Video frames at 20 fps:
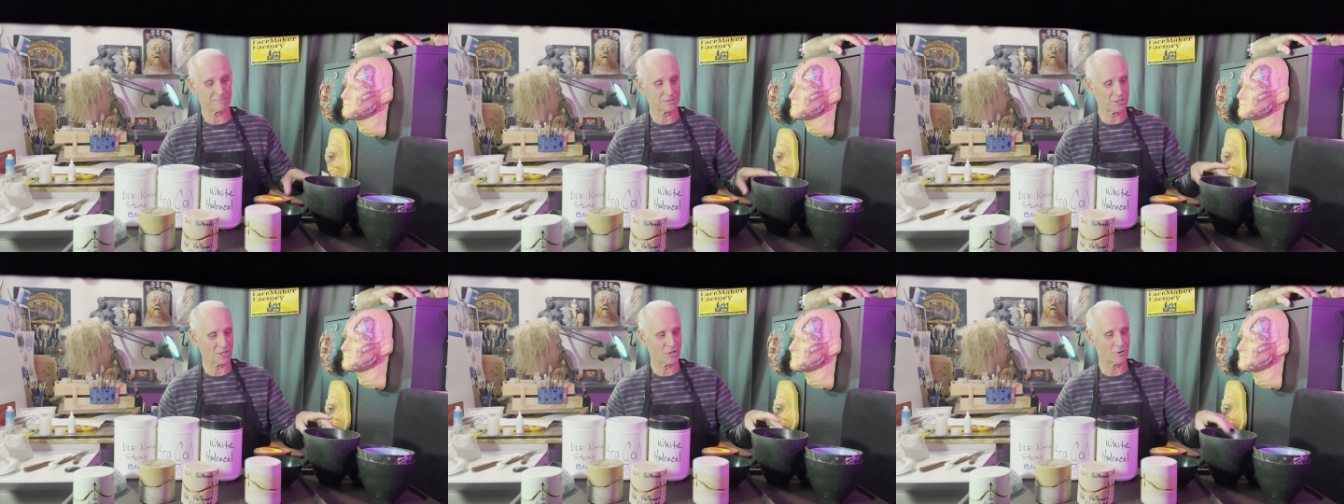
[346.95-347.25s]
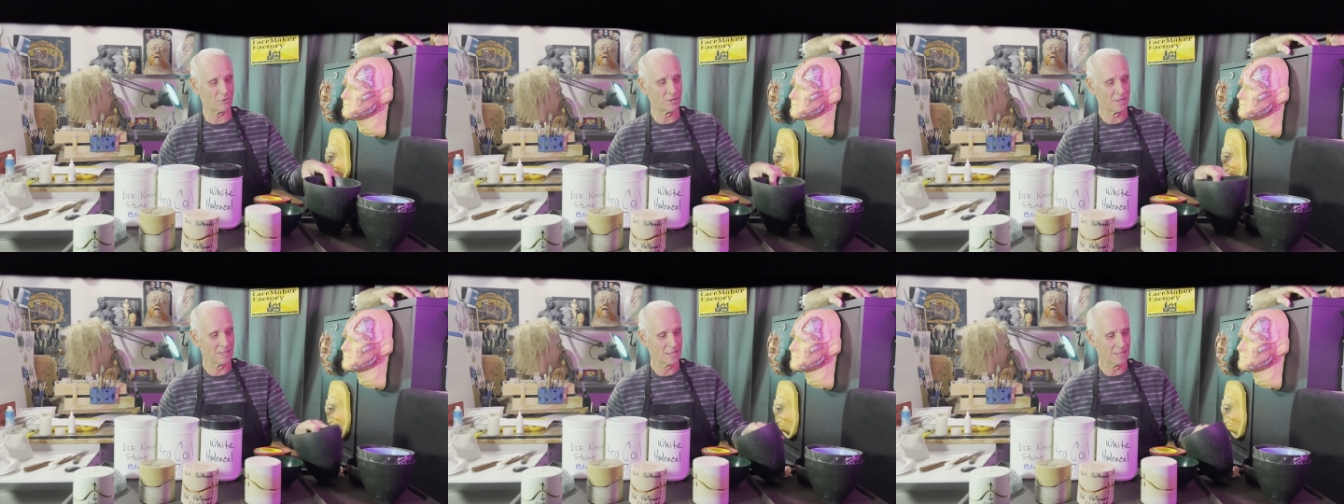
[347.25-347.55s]

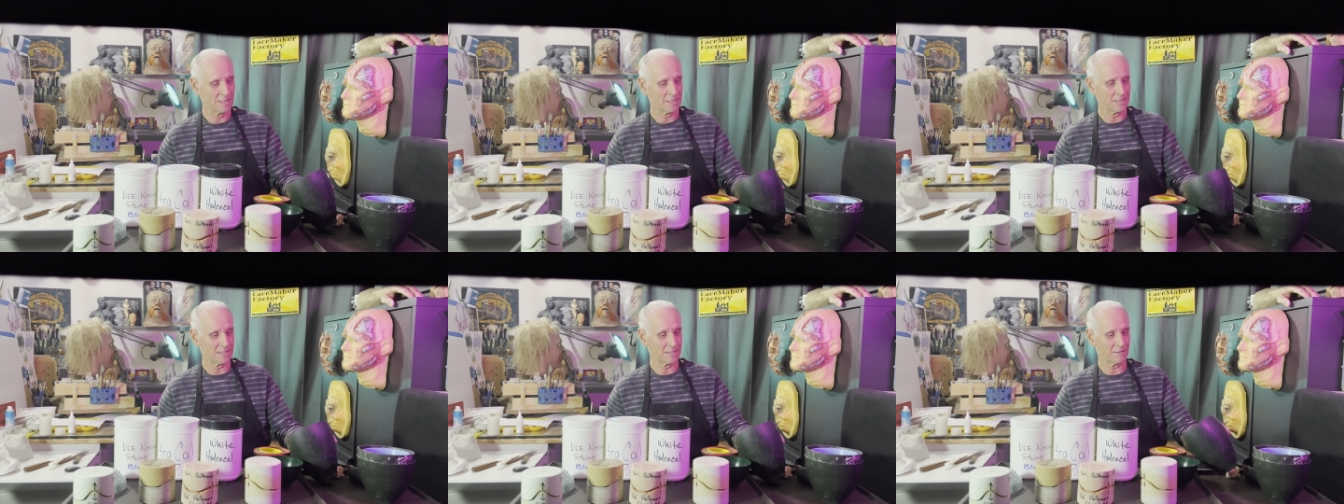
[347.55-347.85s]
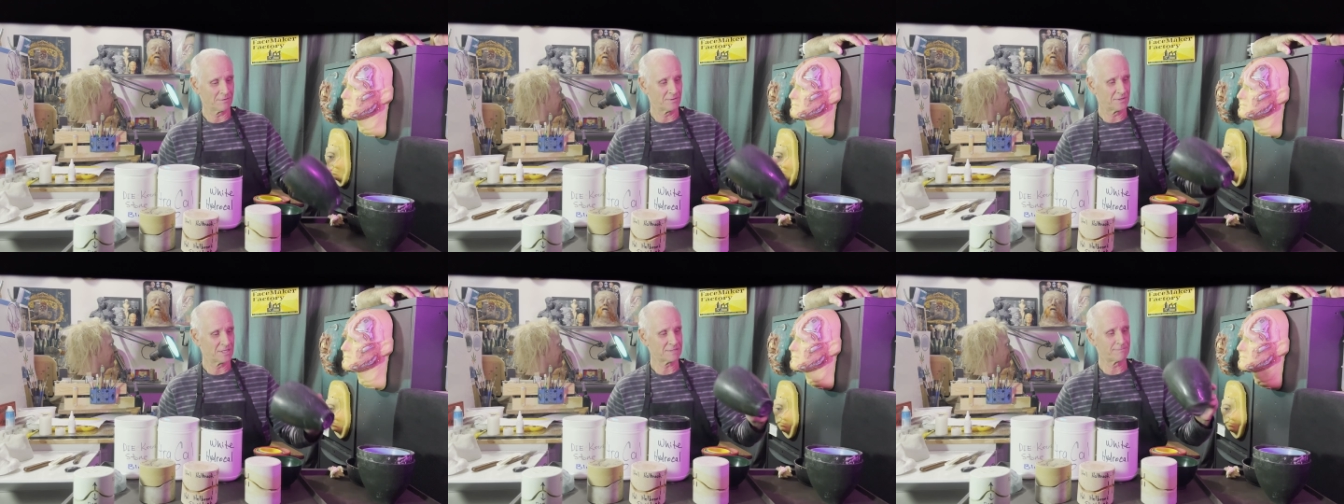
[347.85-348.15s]
So,
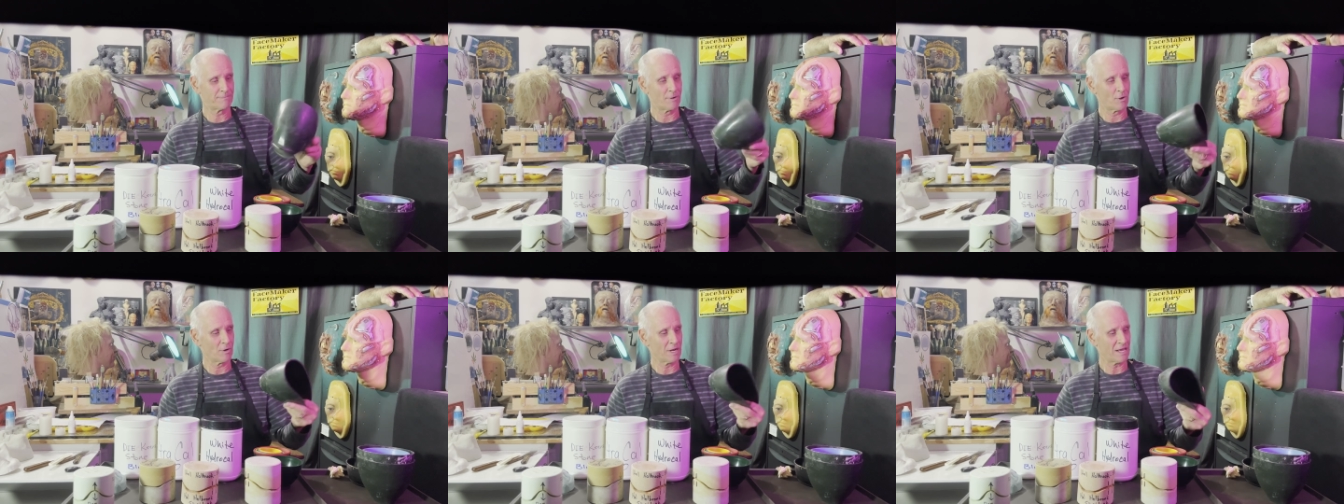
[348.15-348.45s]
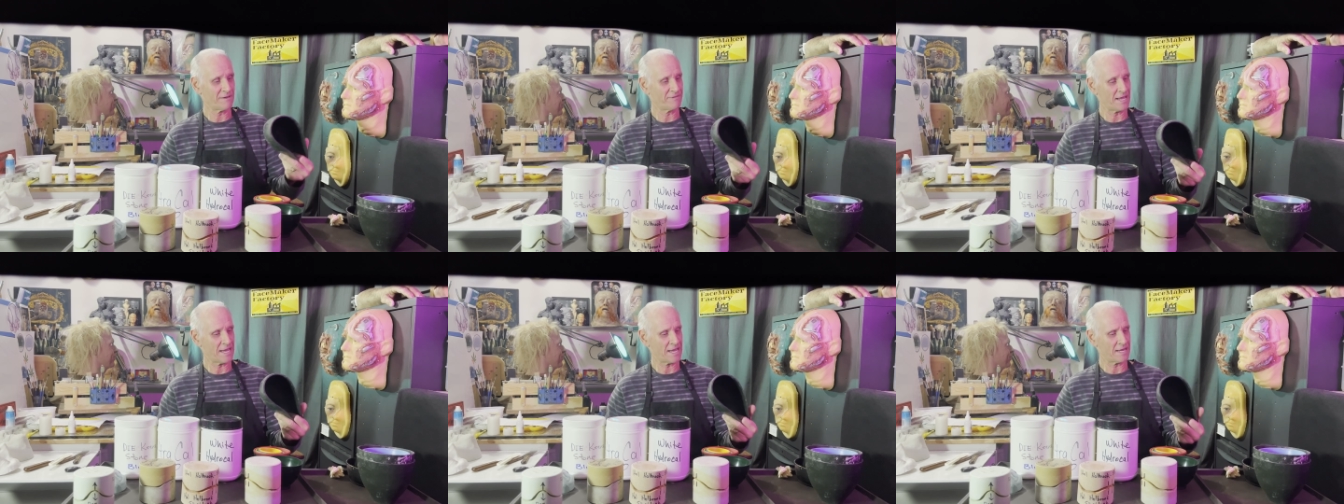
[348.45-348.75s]
this bowl
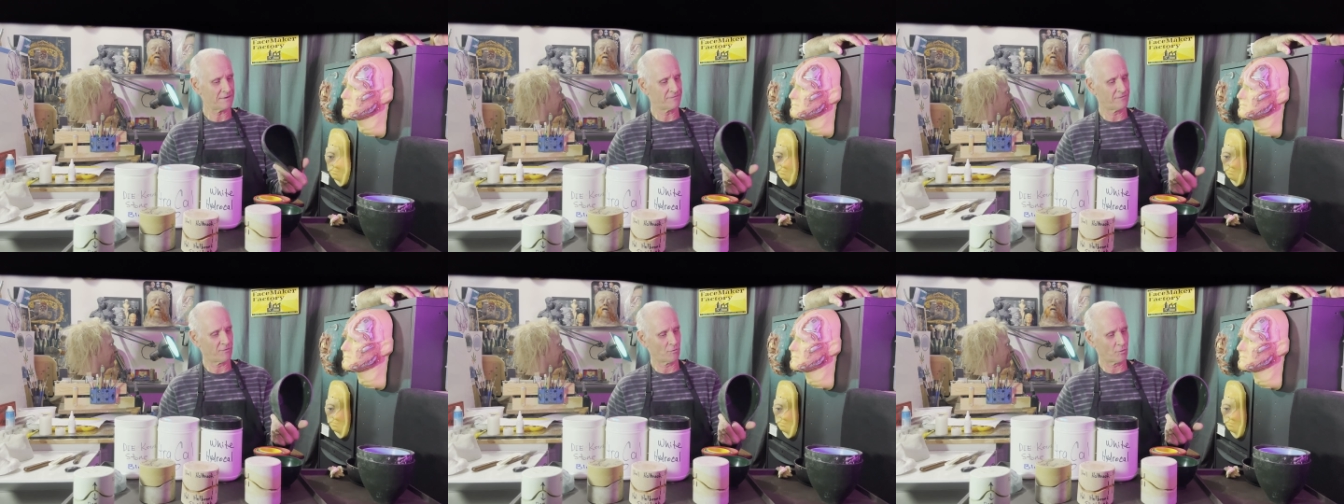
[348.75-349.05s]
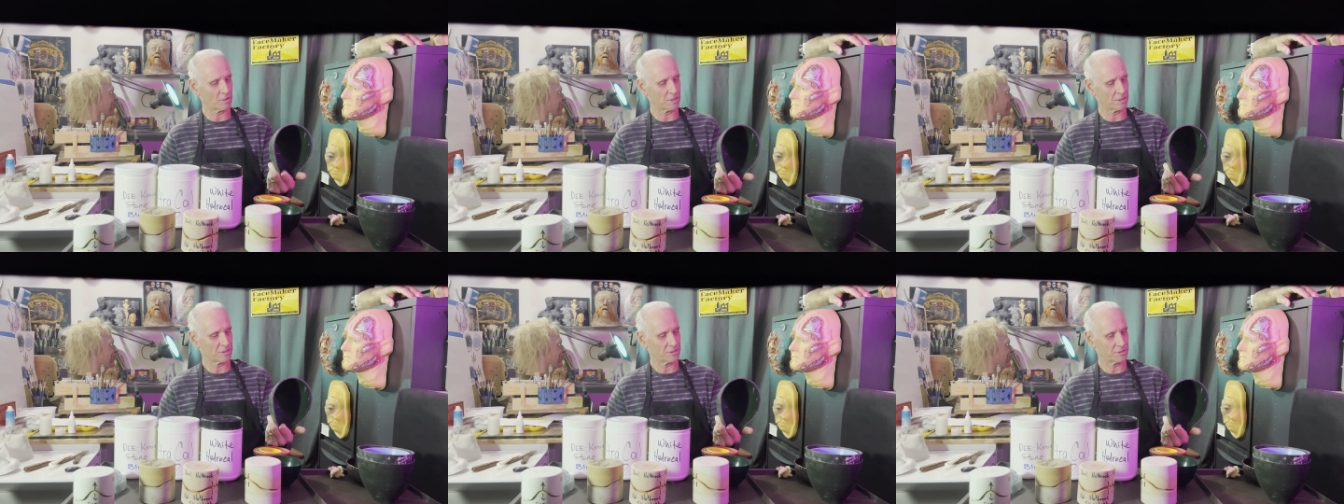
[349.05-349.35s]
I've had
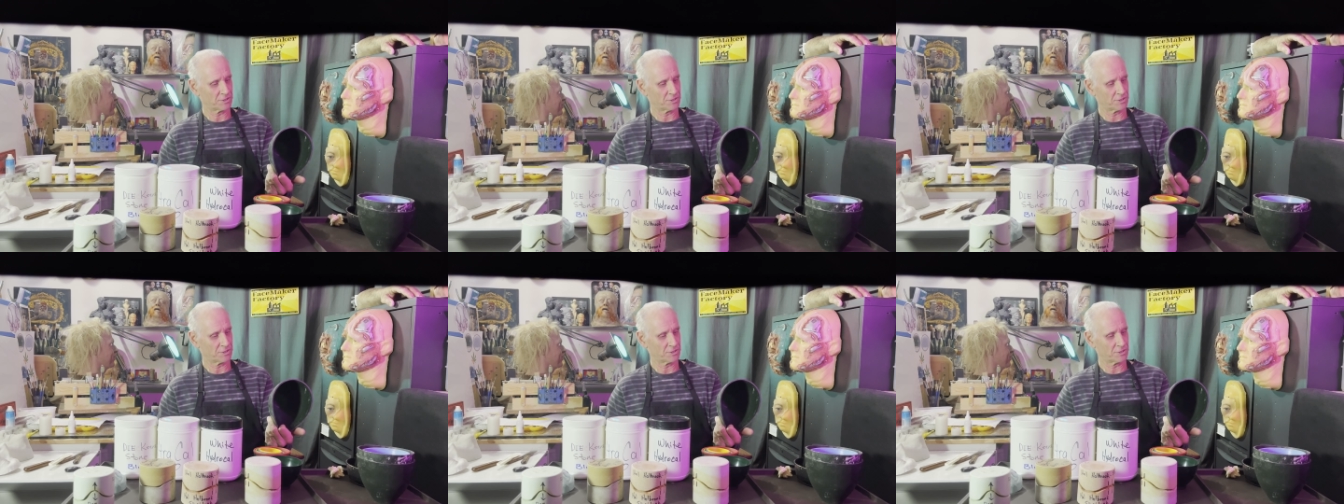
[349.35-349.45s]
for,